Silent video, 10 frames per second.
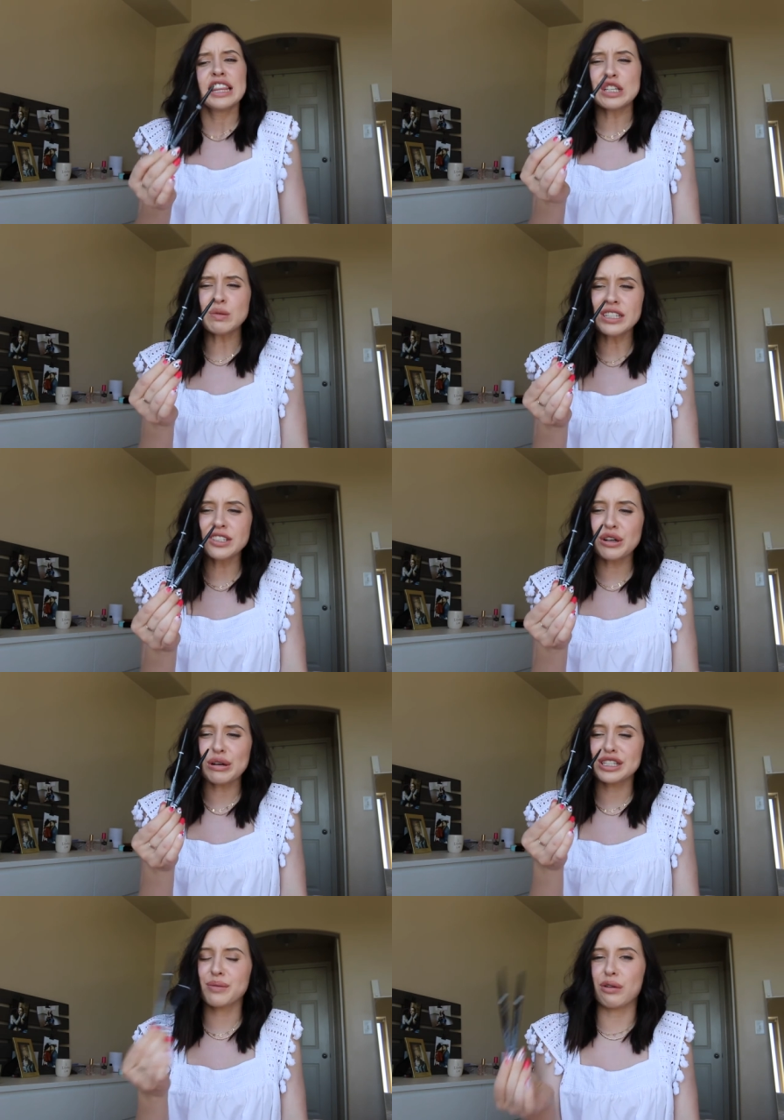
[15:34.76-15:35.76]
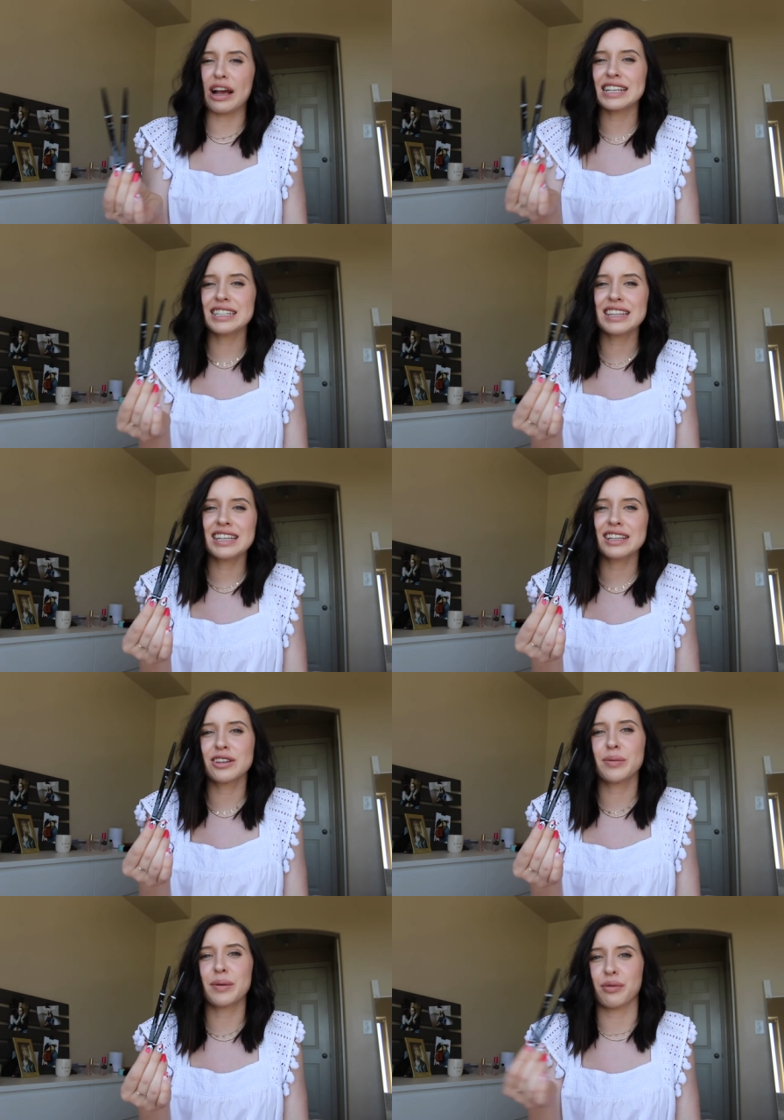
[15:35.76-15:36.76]
These ones are surprisingly a
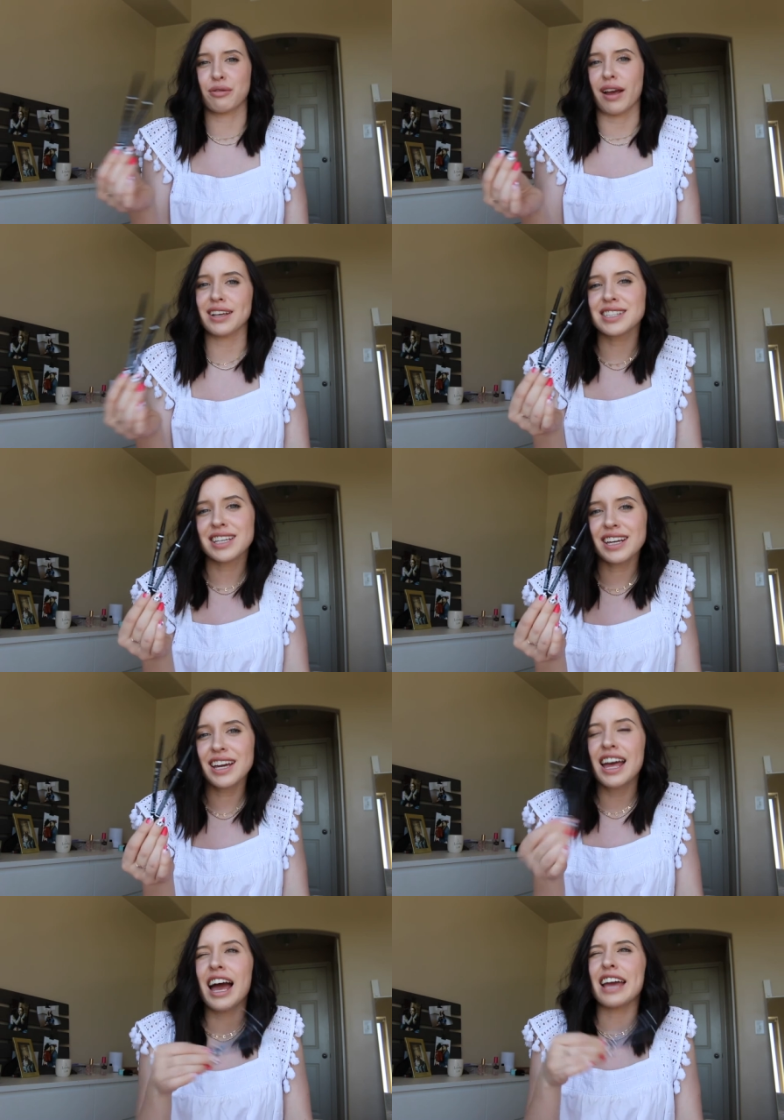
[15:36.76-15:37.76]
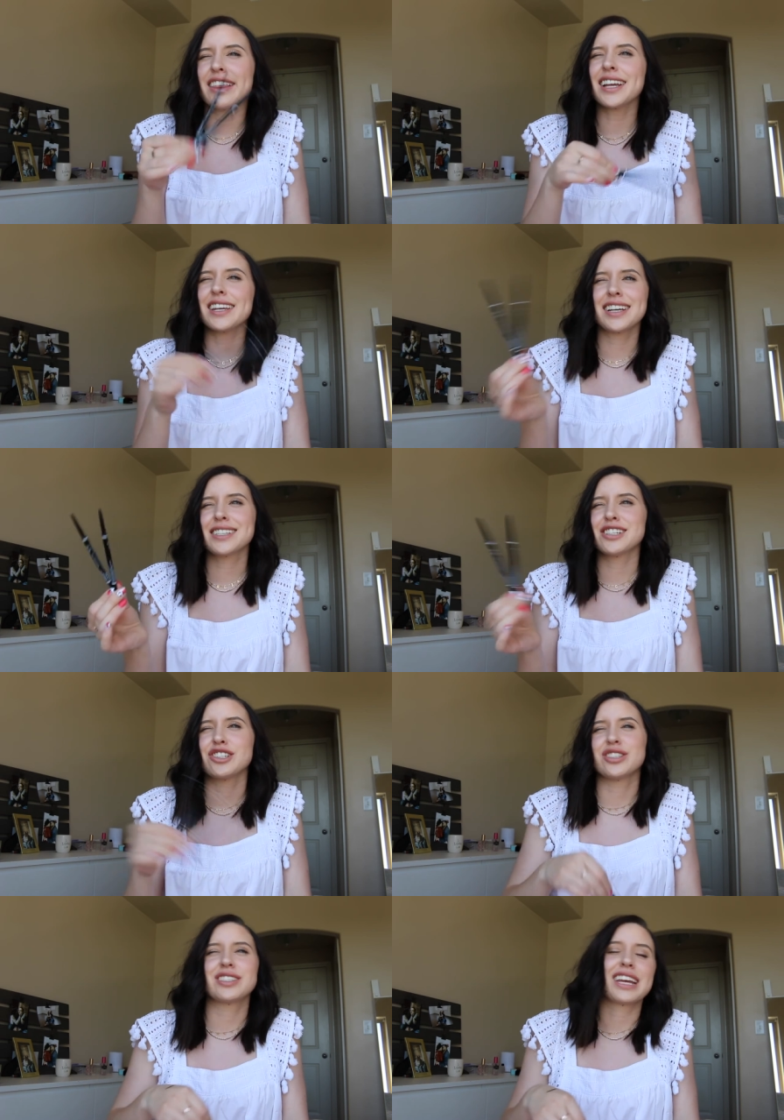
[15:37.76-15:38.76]
little bit pricey. I think NYX is
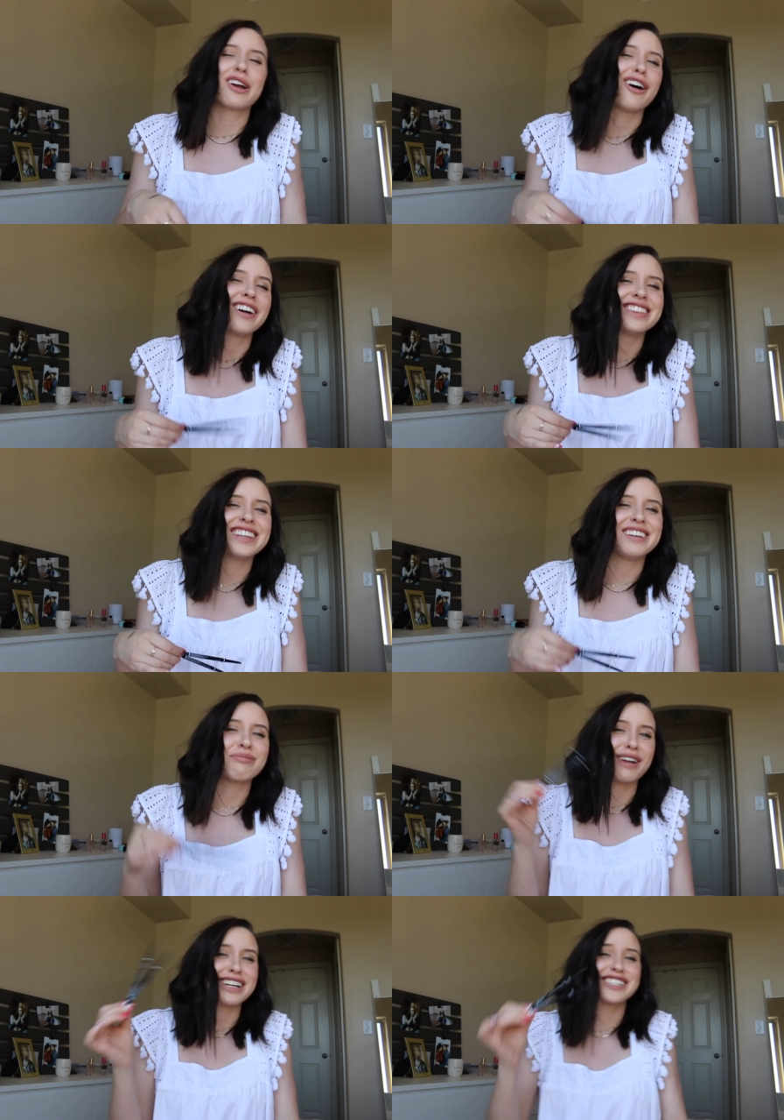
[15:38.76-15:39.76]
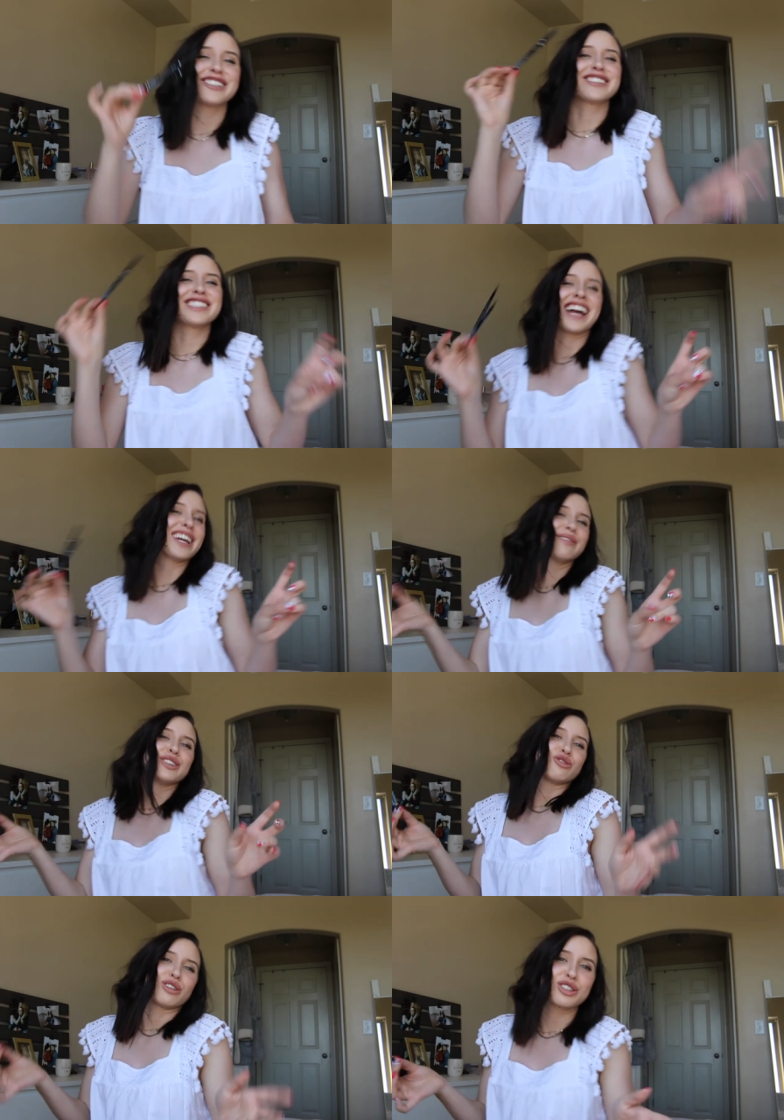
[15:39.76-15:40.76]
just like on the pricier side of a
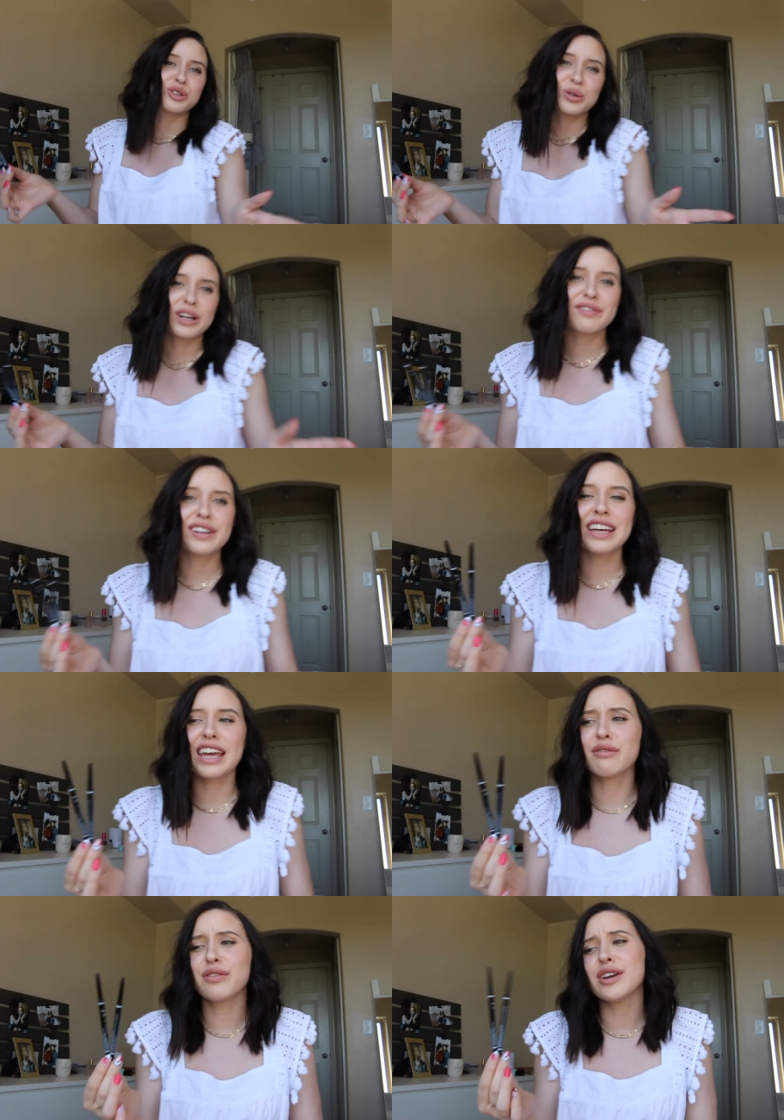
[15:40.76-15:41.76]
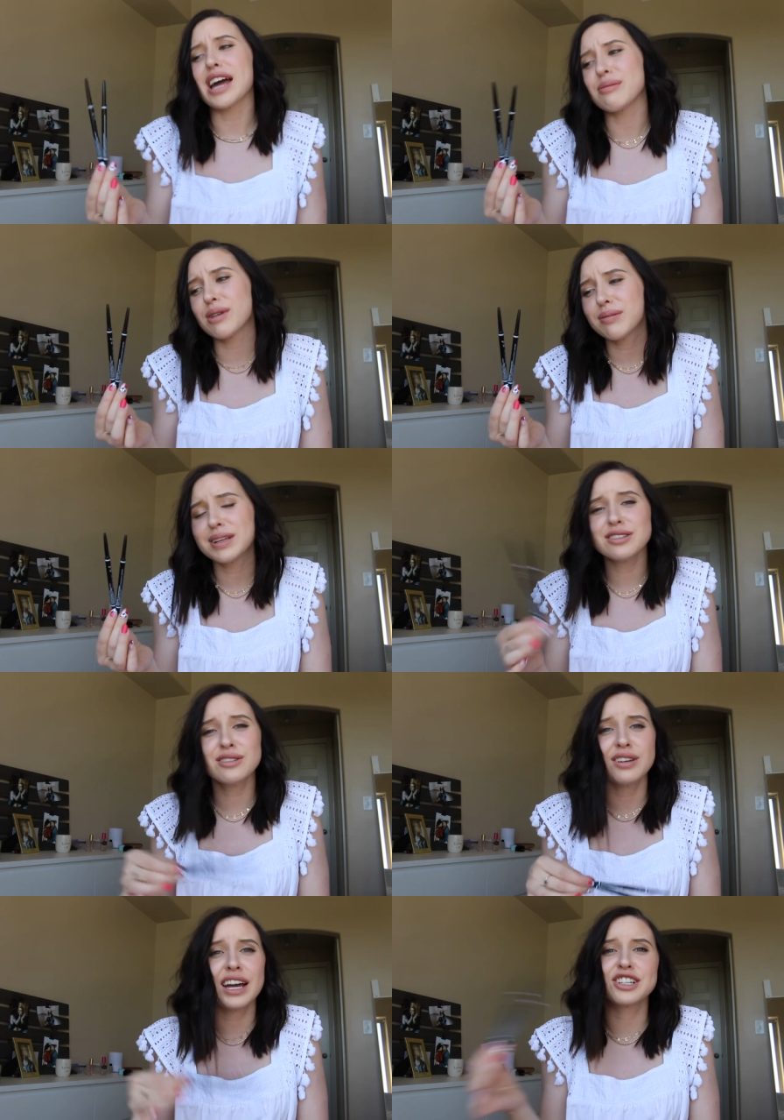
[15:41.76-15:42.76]
drugstore, I feel like. And for an eyebrow
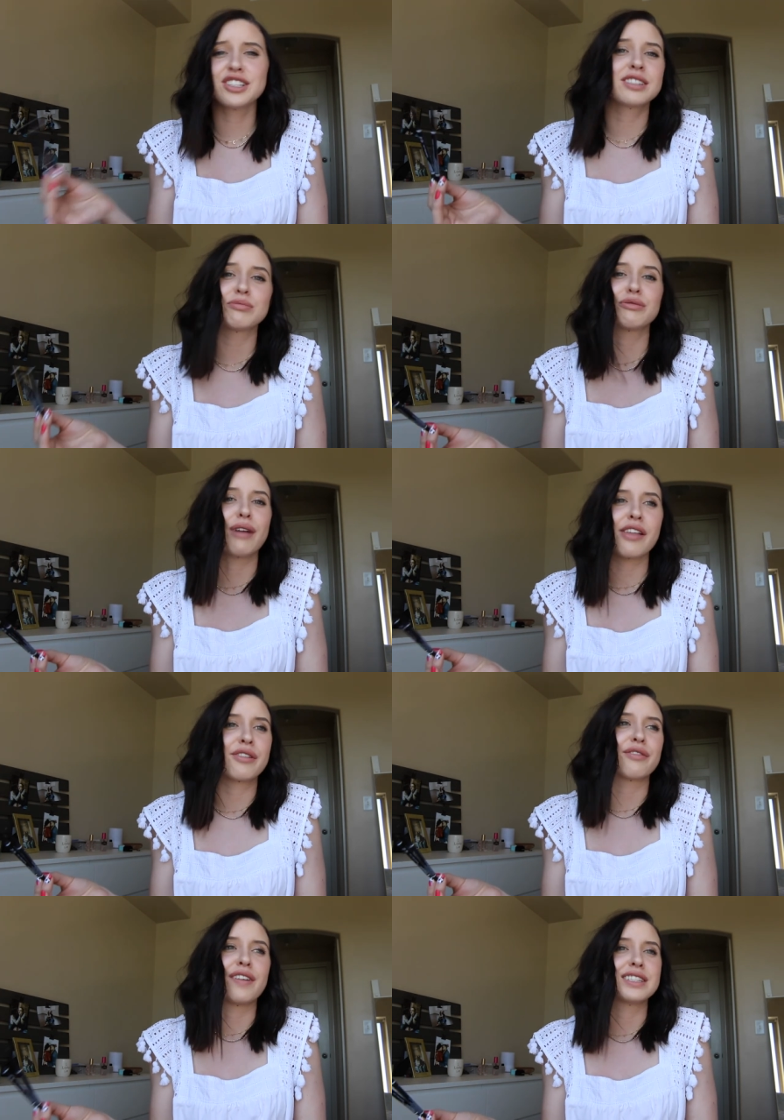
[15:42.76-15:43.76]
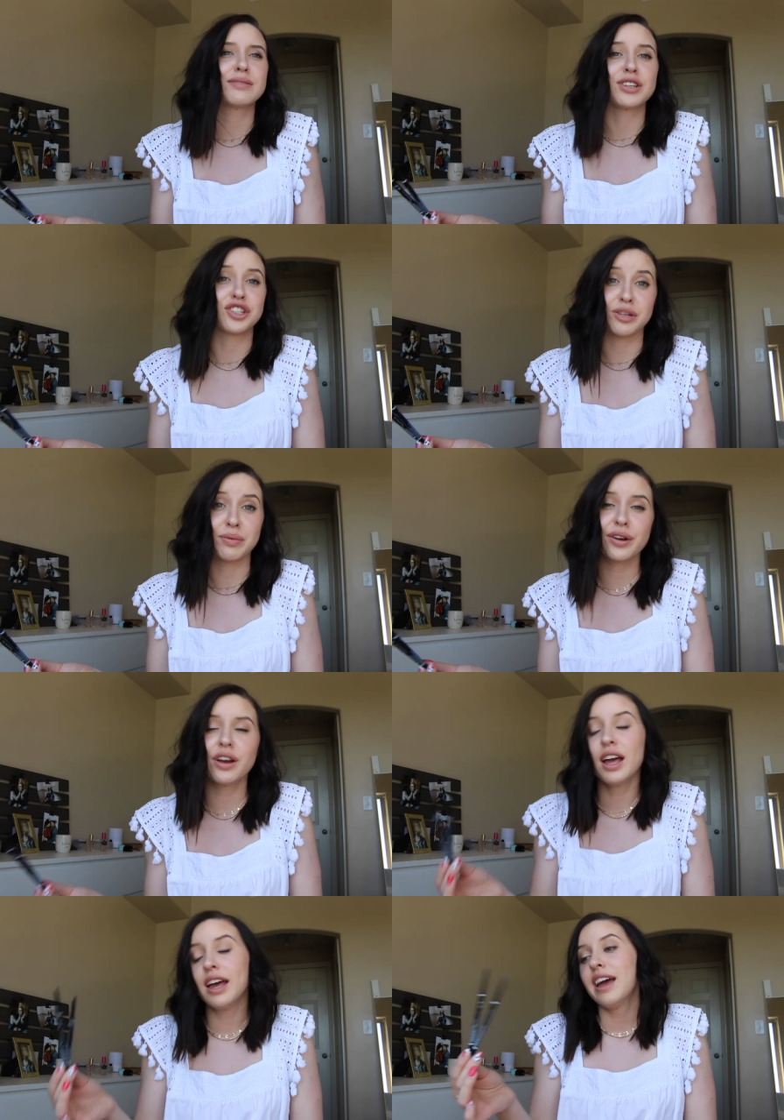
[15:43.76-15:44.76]
pencil, I just would rather find something cheaper.